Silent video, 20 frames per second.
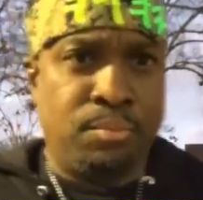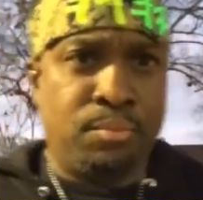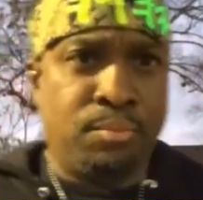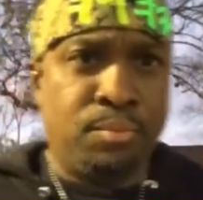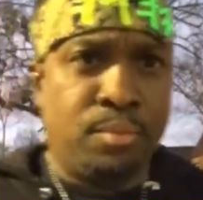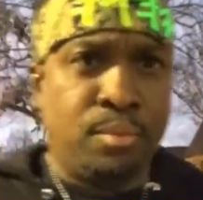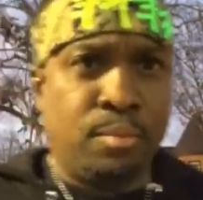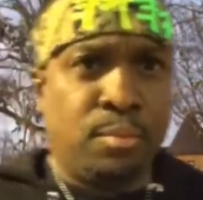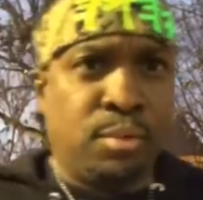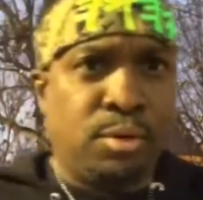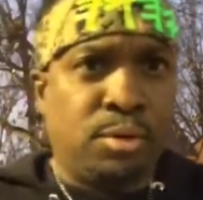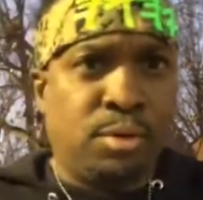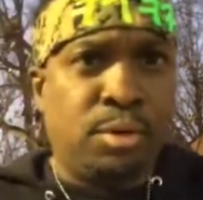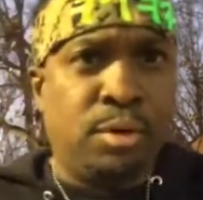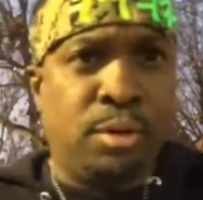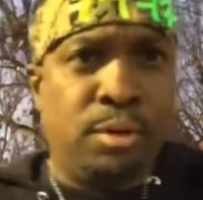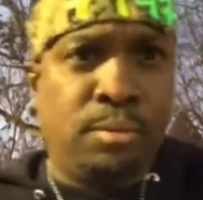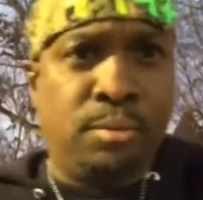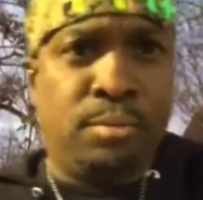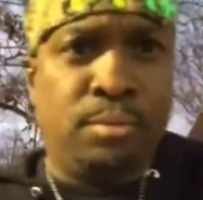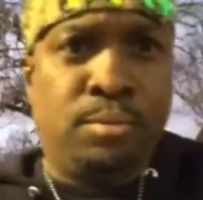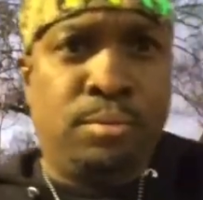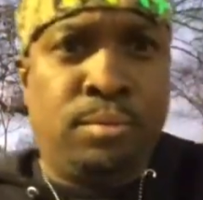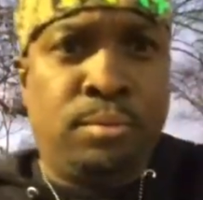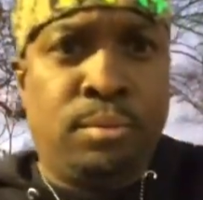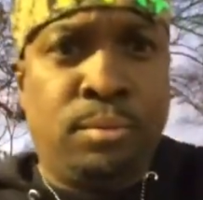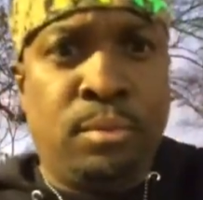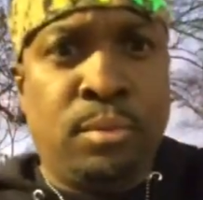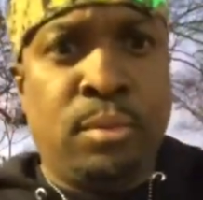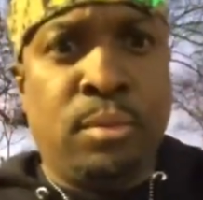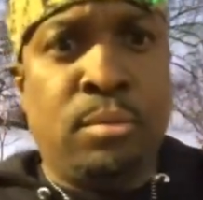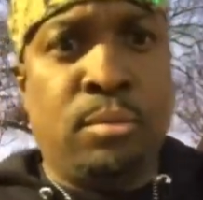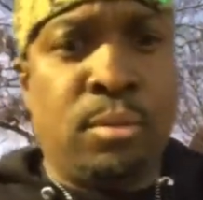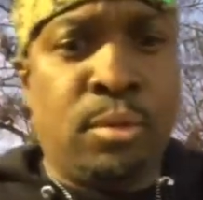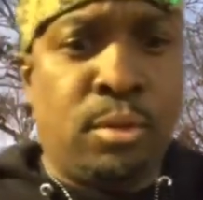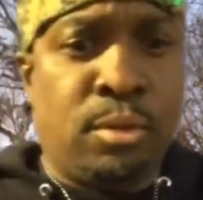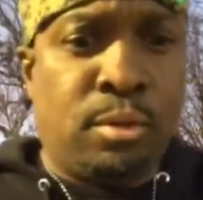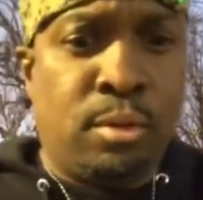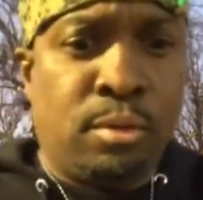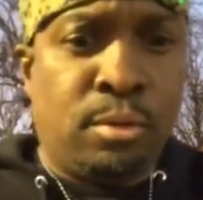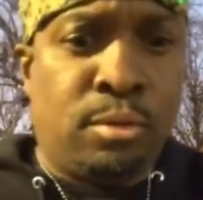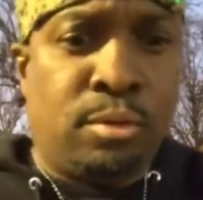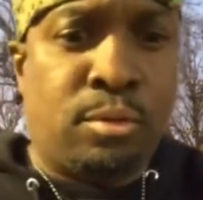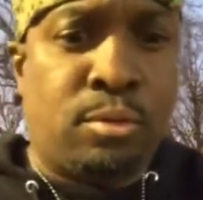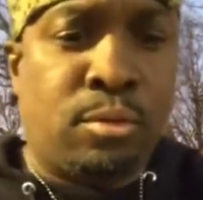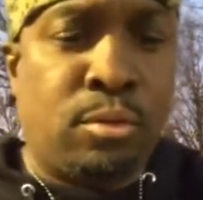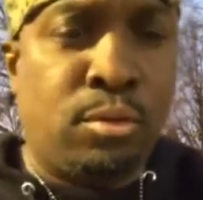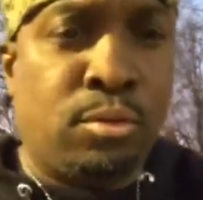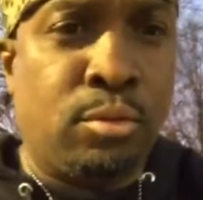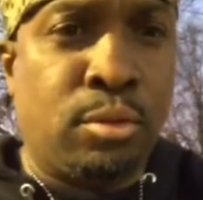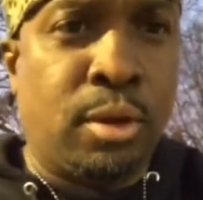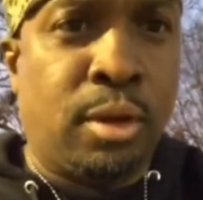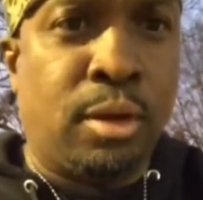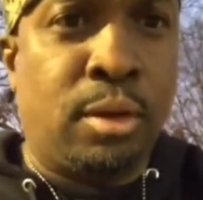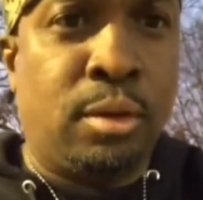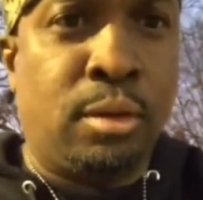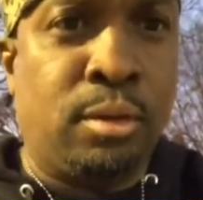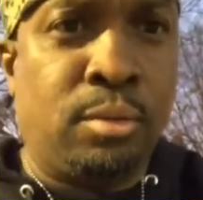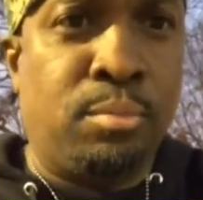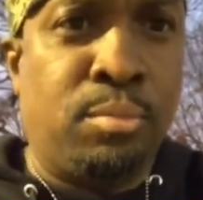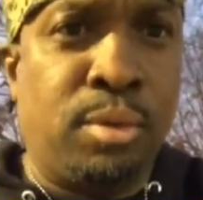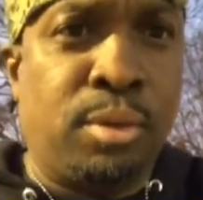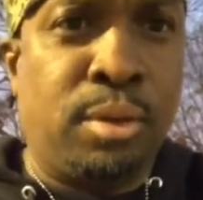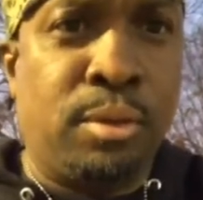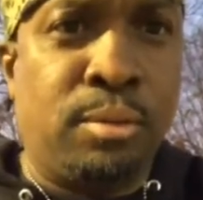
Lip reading: Let me see. Let me scroll down a little bit.